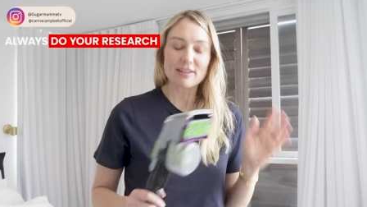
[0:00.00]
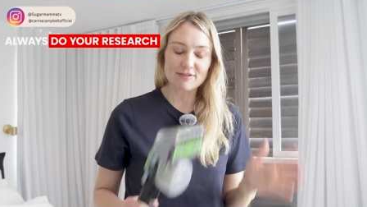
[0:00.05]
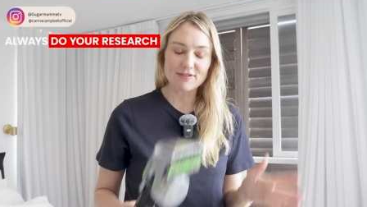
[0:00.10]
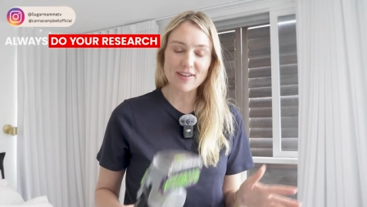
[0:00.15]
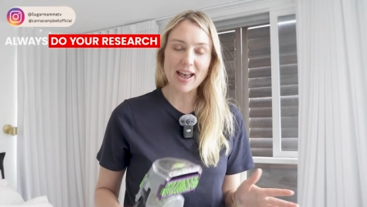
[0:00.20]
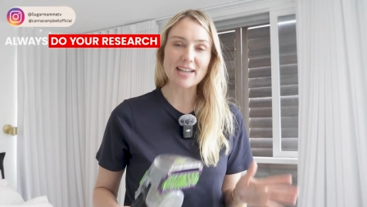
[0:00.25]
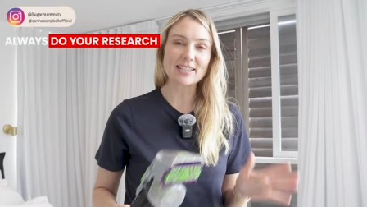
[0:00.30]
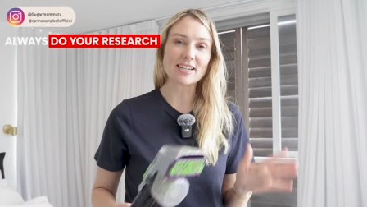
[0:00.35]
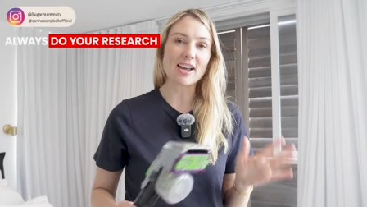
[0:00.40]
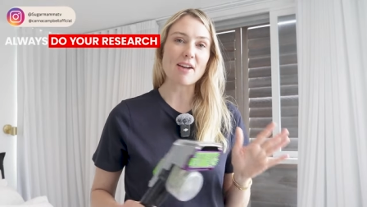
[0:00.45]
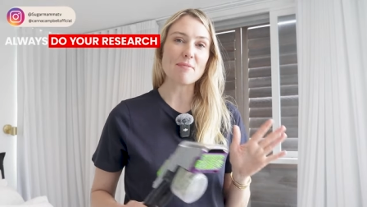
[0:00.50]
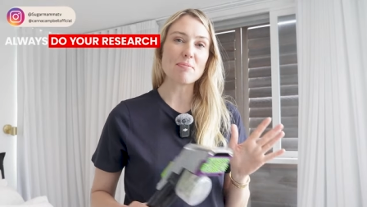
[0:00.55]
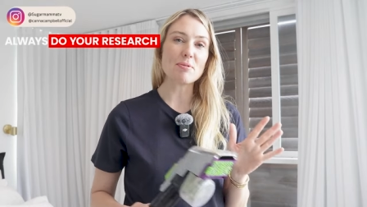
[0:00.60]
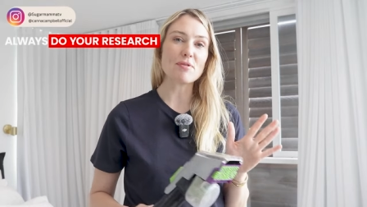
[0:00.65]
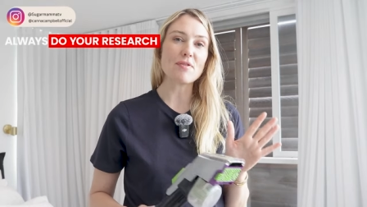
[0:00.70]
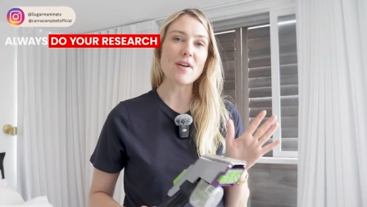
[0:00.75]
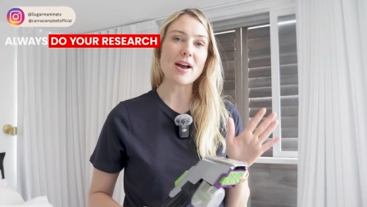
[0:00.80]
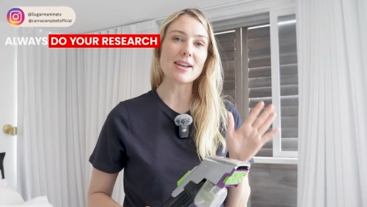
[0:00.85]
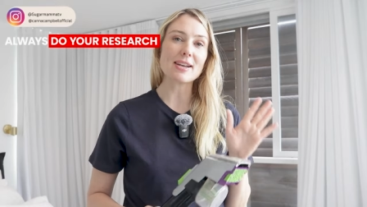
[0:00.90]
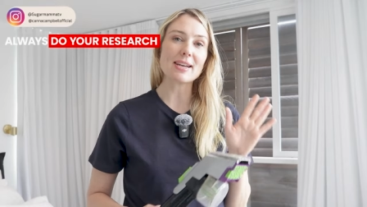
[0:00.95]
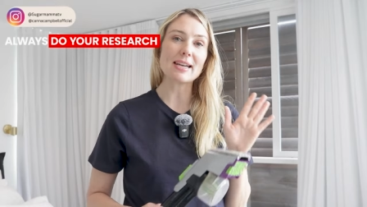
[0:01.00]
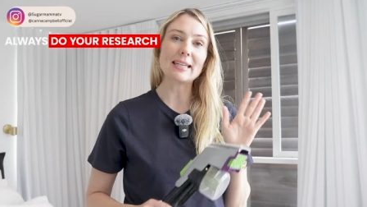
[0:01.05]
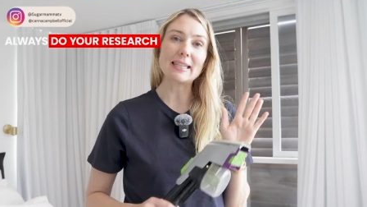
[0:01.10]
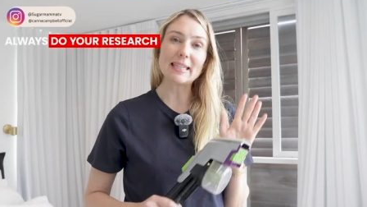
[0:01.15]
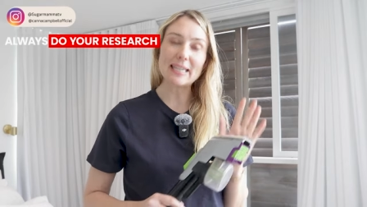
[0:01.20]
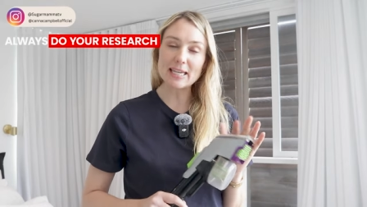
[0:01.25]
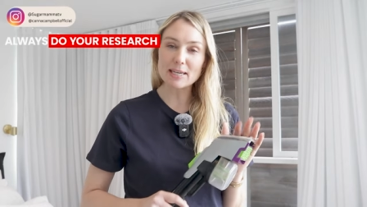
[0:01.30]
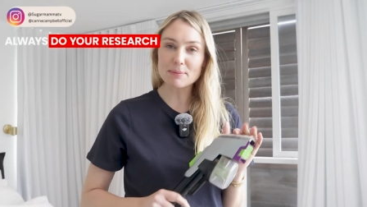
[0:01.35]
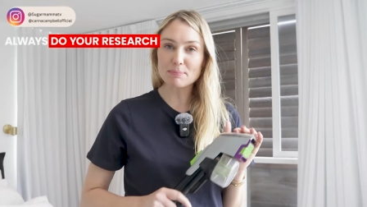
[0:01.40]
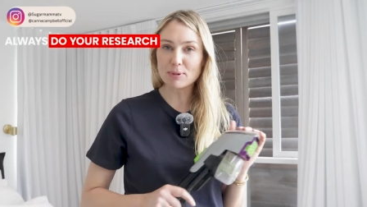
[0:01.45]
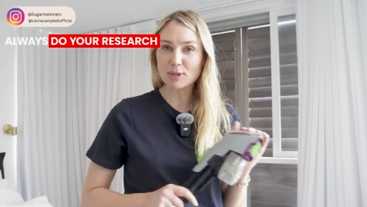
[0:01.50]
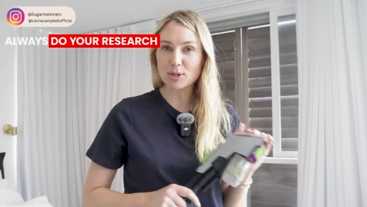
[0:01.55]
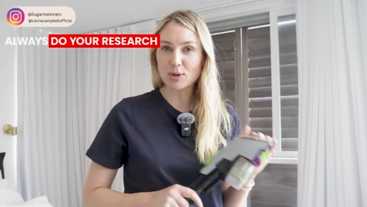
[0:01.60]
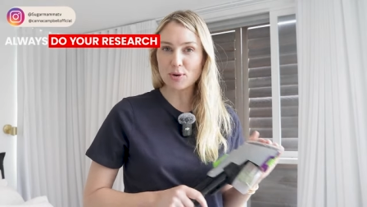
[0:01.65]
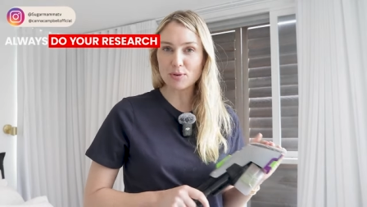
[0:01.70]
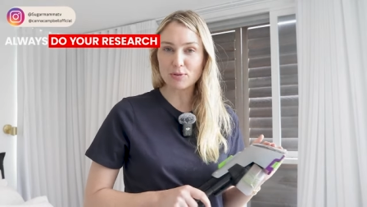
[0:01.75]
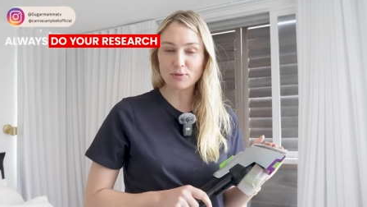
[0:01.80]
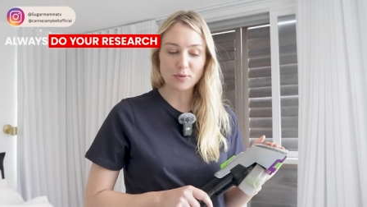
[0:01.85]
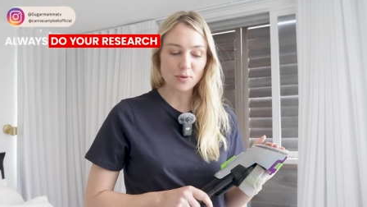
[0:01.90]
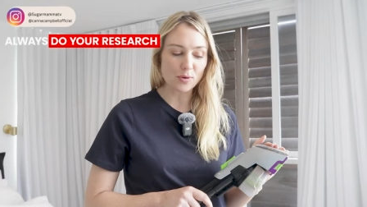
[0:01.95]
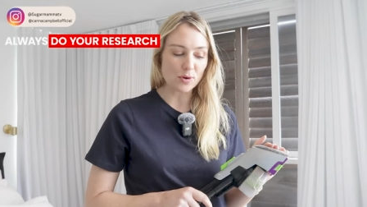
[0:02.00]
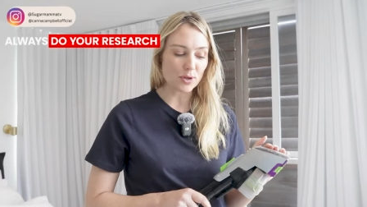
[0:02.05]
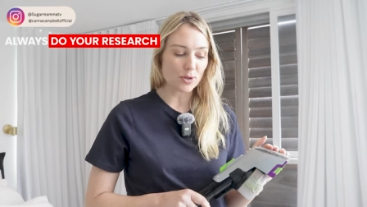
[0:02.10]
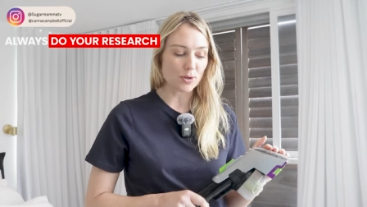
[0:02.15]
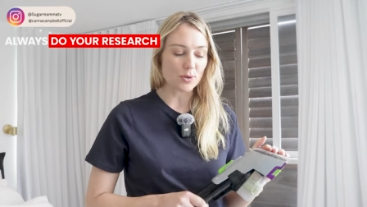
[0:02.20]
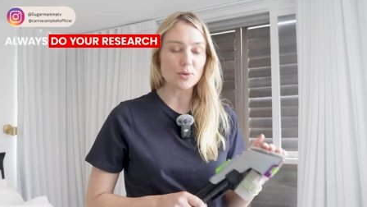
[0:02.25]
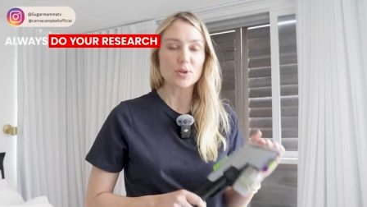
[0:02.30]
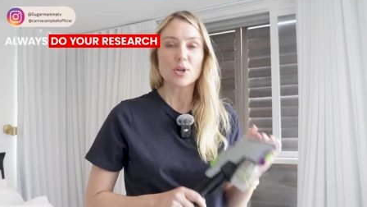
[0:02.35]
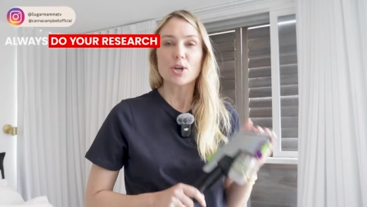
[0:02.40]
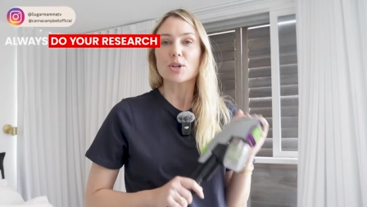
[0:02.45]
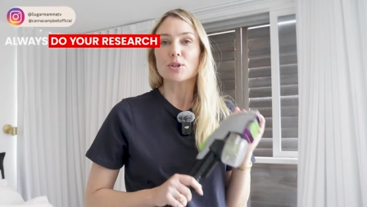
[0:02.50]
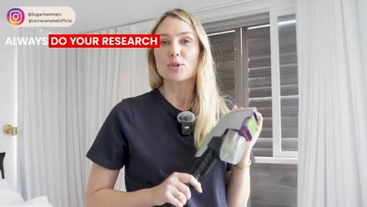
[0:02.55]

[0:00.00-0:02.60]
In fact, I've provided a link below for you